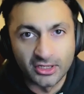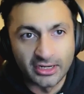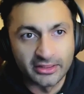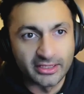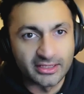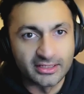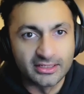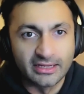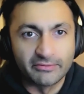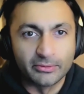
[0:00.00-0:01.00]
I think
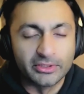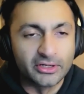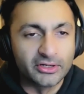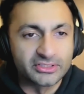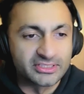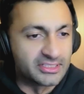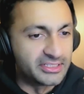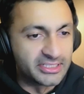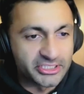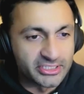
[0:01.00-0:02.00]
uh, everyone knows it's an
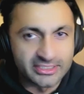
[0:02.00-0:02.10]
addiction.